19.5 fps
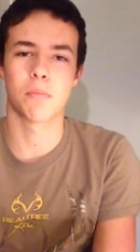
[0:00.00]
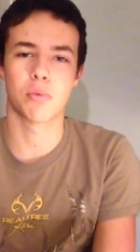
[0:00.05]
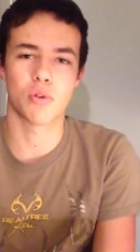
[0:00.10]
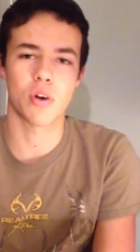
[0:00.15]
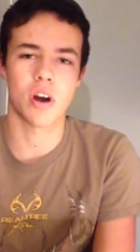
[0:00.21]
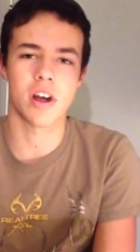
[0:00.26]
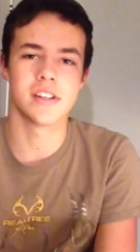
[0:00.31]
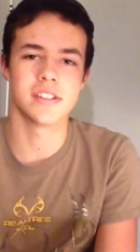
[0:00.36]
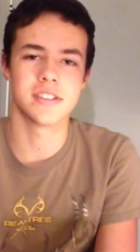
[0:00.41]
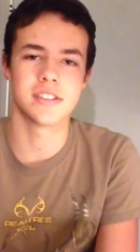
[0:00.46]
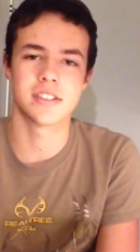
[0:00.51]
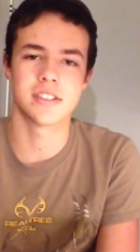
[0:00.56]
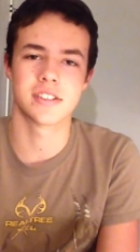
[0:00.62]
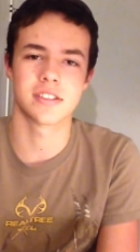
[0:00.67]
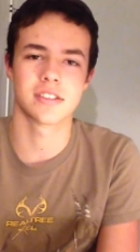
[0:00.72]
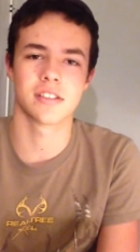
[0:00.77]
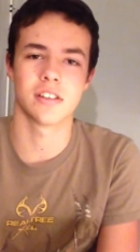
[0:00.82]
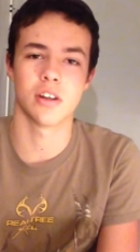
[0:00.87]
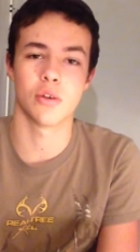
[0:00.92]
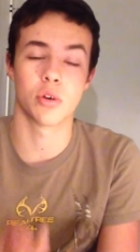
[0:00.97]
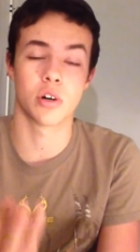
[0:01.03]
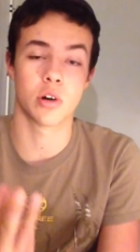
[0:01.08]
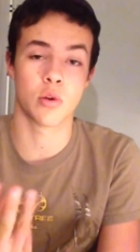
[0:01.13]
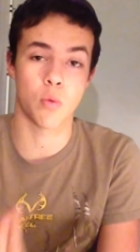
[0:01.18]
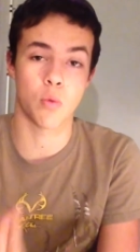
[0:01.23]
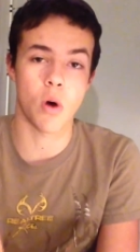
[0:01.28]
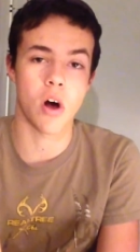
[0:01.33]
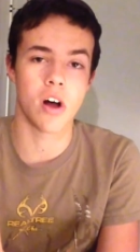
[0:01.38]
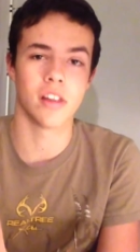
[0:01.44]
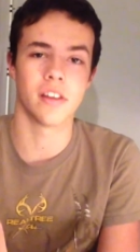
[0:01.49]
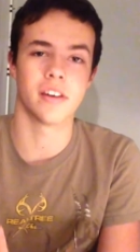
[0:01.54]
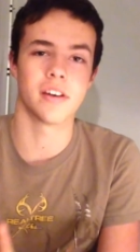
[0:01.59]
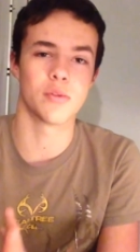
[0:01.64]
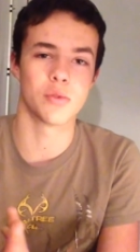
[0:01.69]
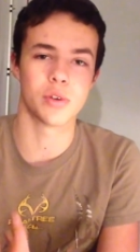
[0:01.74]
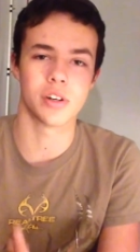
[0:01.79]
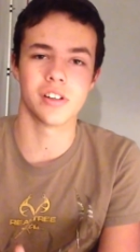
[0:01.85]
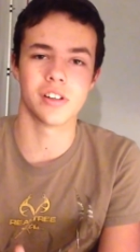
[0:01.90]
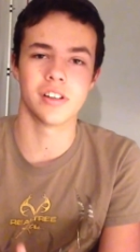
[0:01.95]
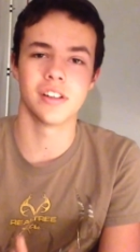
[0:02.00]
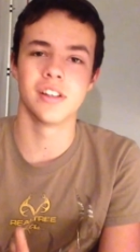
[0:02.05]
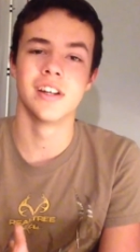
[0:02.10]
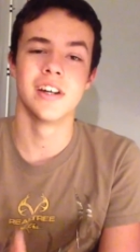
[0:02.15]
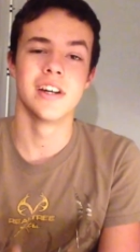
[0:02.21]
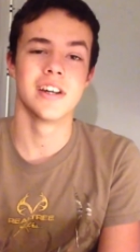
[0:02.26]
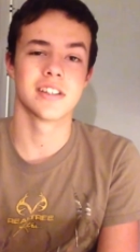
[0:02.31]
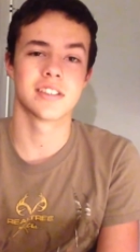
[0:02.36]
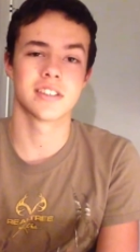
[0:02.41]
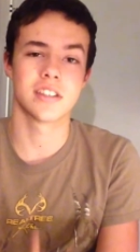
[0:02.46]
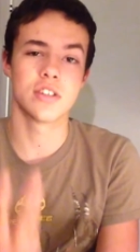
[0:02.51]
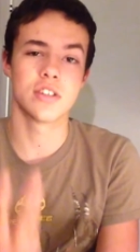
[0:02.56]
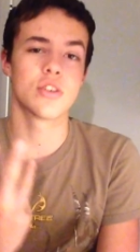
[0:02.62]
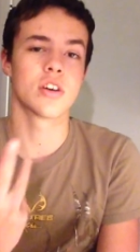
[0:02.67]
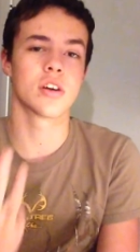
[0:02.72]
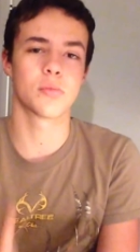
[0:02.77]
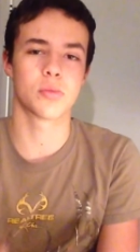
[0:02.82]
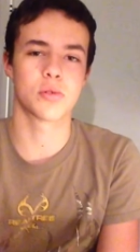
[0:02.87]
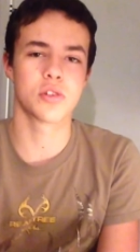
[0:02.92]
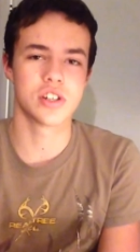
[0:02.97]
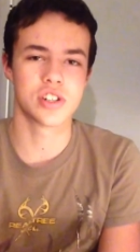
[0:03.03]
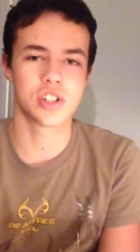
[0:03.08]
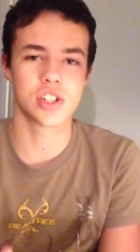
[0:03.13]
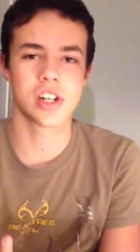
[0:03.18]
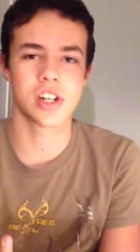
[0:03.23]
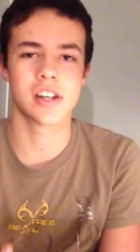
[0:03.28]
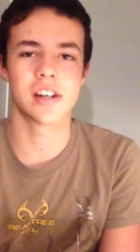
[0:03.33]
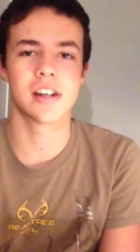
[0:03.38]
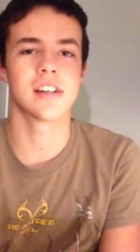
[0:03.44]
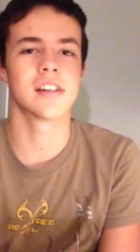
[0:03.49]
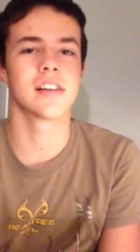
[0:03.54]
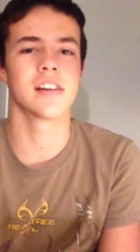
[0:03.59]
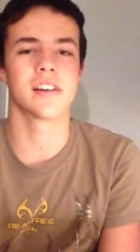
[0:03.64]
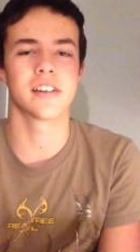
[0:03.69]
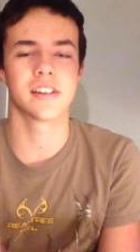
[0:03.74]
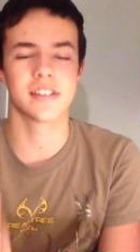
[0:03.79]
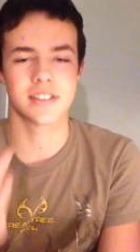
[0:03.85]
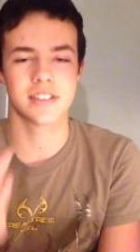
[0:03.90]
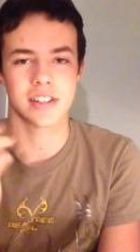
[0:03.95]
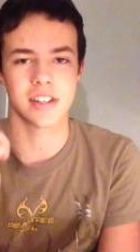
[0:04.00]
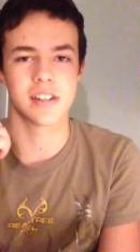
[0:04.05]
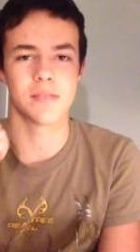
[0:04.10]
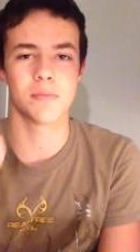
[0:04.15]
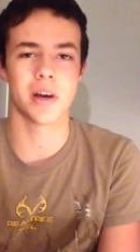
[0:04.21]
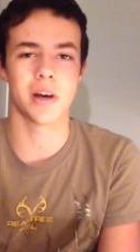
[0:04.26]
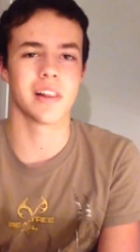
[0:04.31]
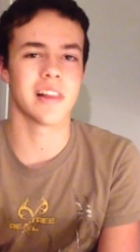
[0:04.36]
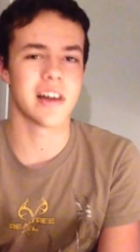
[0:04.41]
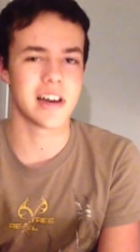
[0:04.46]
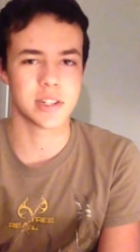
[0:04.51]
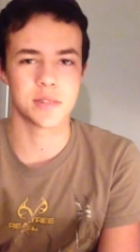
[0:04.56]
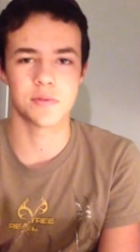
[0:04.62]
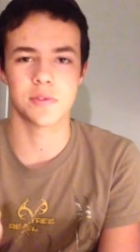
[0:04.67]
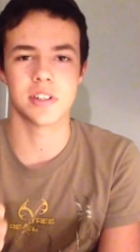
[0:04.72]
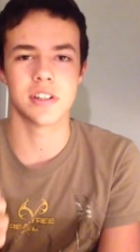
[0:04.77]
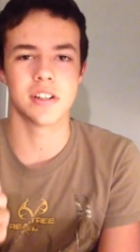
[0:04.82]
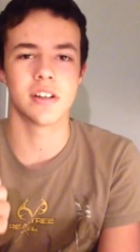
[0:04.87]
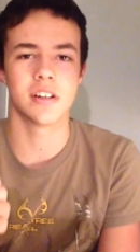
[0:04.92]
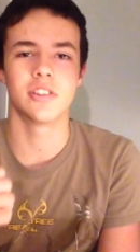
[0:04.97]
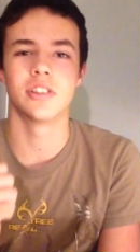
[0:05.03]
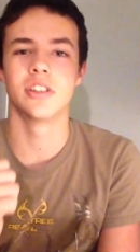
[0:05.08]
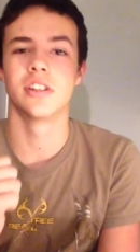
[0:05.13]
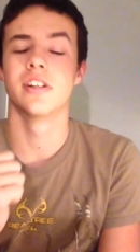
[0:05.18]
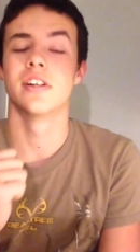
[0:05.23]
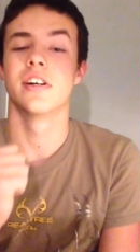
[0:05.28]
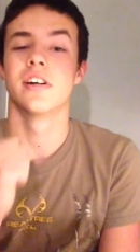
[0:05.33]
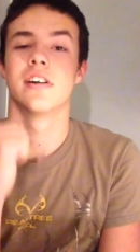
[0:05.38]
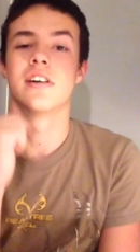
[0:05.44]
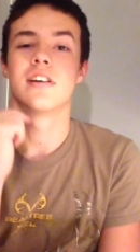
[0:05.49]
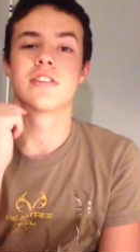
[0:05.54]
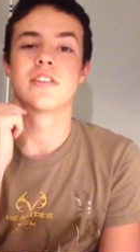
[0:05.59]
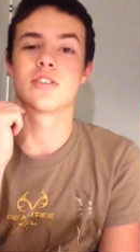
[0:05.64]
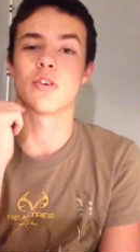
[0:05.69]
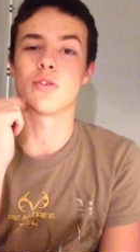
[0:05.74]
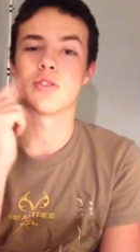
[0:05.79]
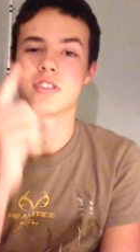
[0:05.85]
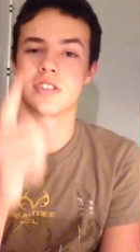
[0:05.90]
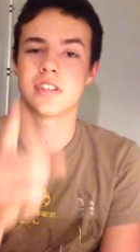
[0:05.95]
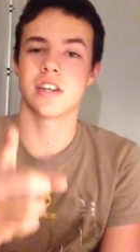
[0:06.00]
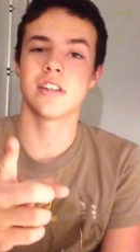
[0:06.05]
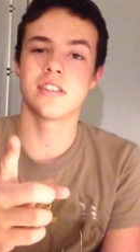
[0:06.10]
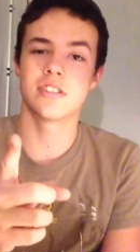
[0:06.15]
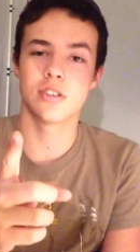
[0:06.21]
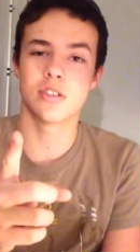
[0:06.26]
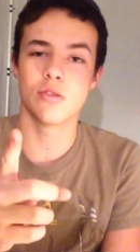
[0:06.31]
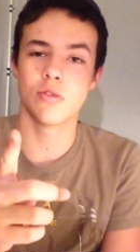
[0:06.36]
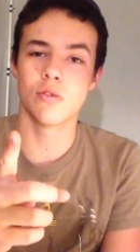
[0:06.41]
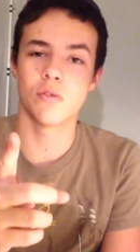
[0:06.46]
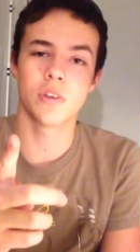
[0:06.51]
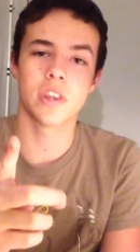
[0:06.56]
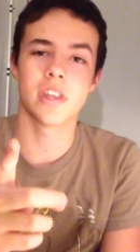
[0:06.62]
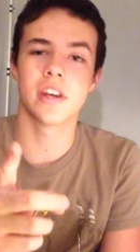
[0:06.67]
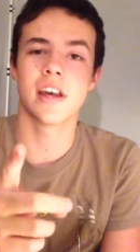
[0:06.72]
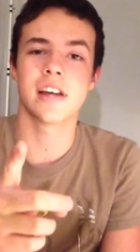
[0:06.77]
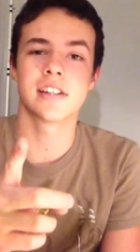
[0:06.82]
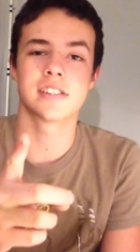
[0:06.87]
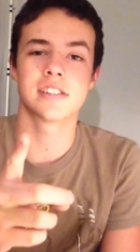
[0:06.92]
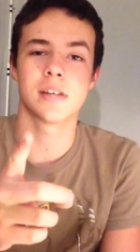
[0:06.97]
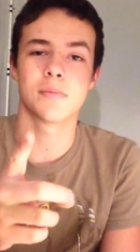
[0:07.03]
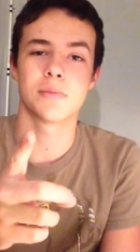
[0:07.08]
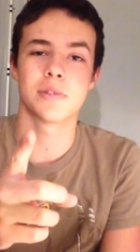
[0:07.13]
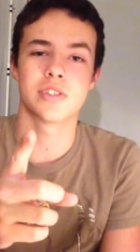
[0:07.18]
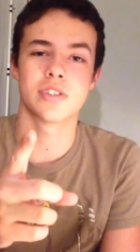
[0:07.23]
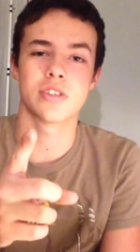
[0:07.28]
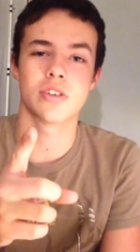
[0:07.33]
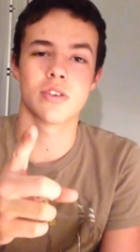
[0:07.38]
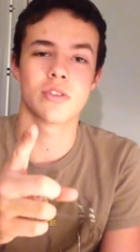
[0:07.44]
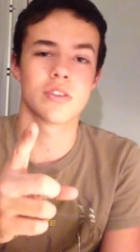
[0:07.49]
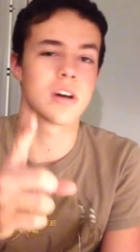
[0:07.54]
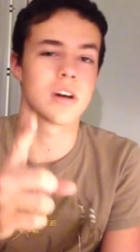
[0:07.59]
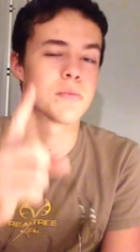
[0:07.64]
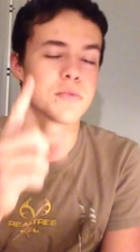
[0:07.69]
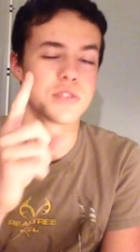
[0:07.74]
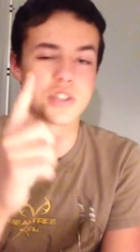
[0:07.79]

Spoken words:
priced, lower quality reel, because then you can appreciate it, like I said in my last video. So stay tuned for the next episode. I'm